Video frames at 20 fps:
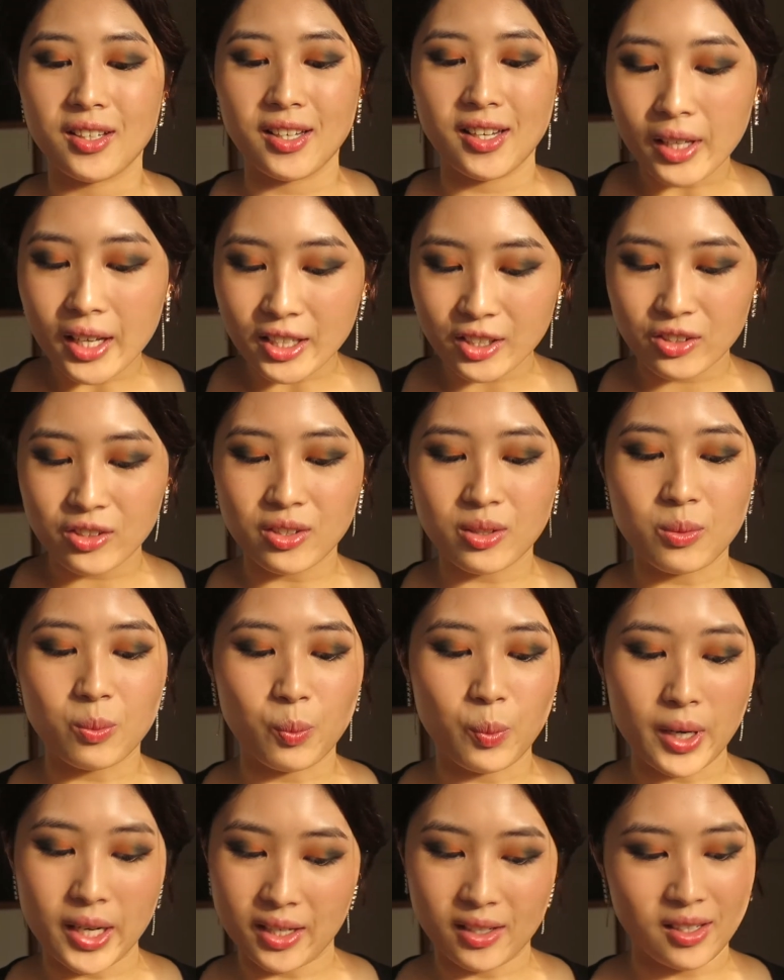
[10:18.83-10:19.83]
Let's just
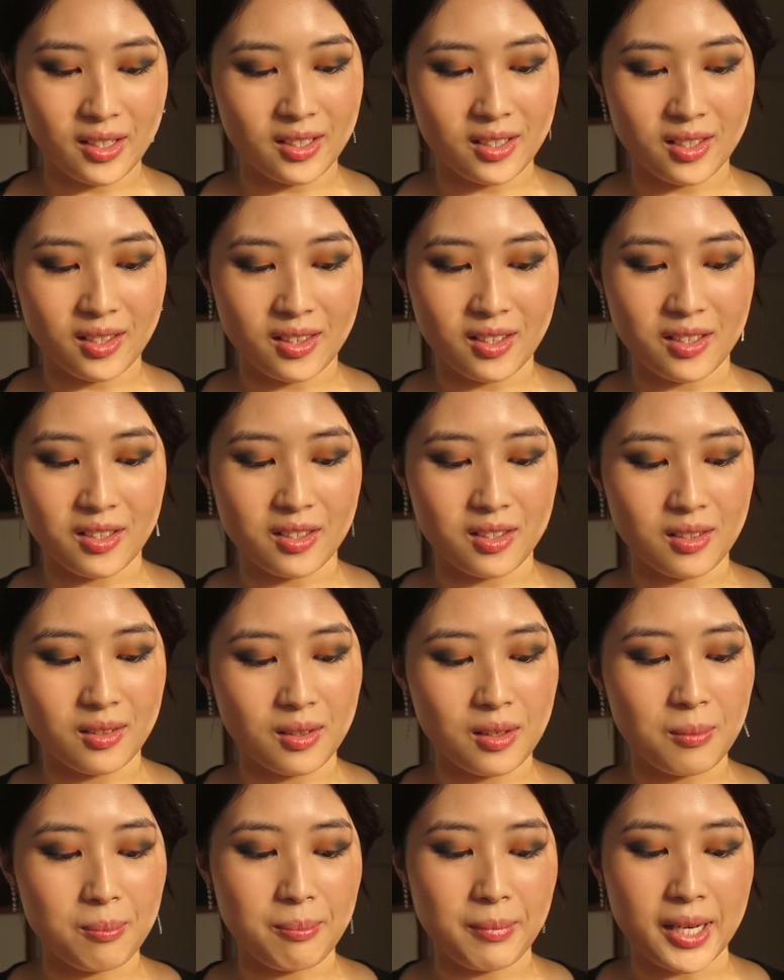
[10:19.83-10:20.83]
witness this
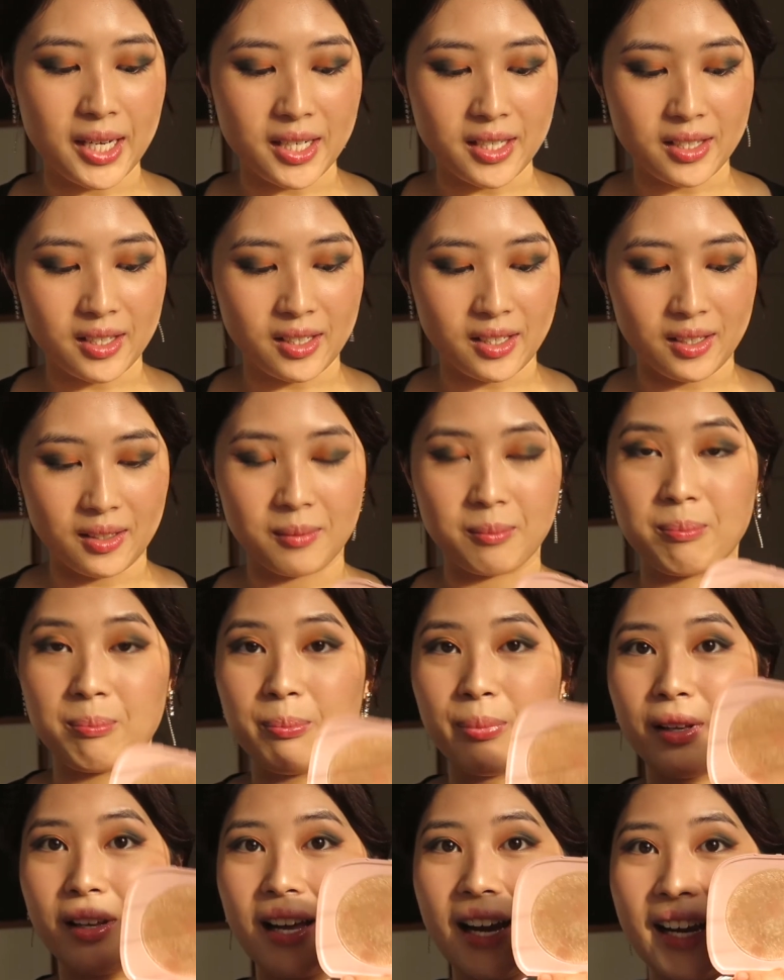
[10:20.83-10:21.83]
amazing,
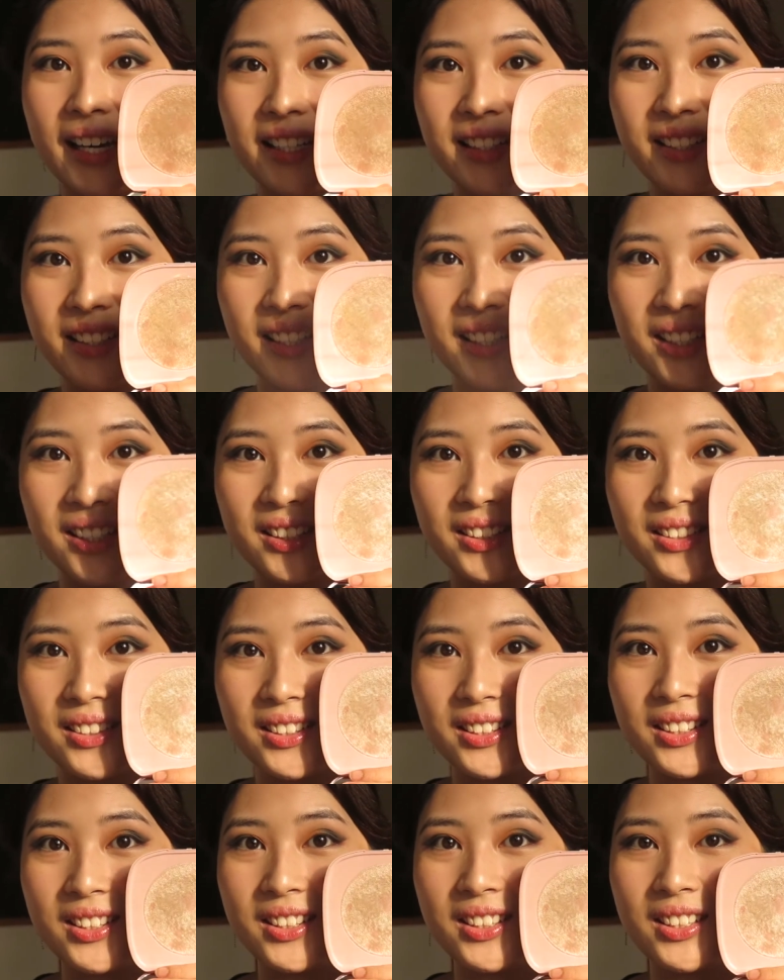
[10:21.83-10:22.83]
blinding,
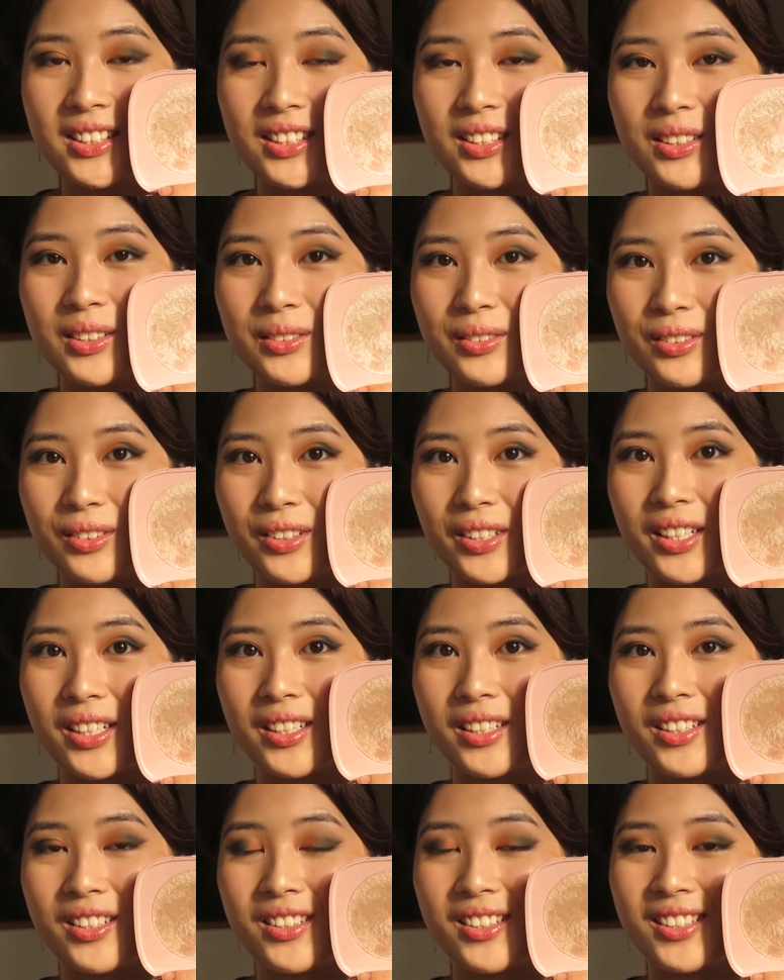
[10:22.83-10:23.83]
silvery
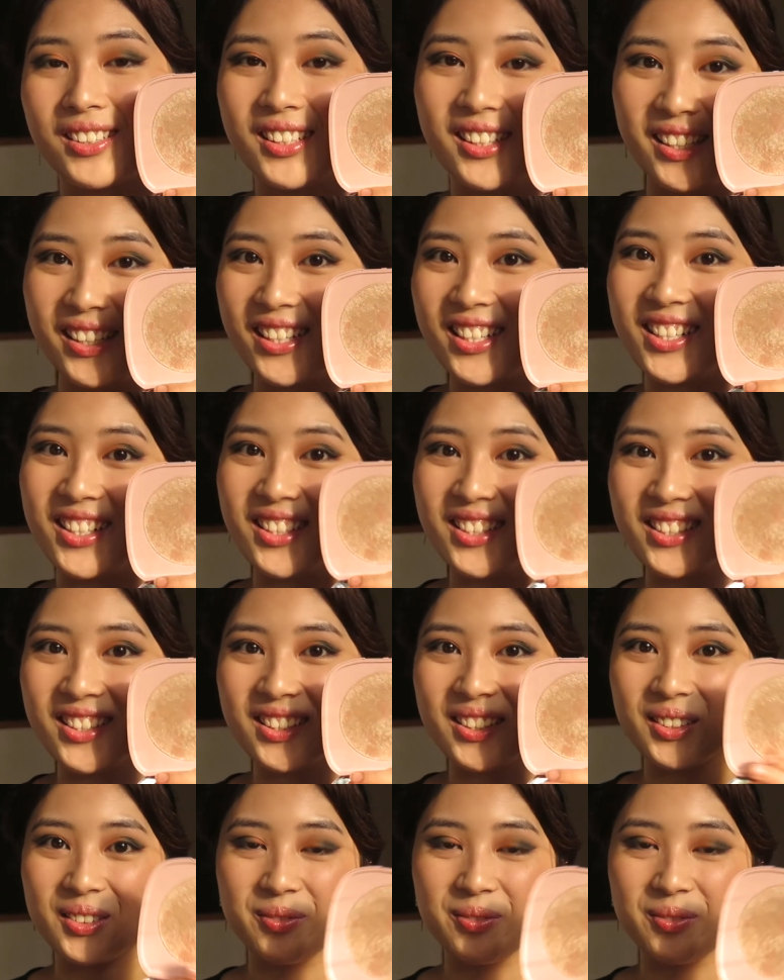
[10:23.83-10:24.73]
goodness.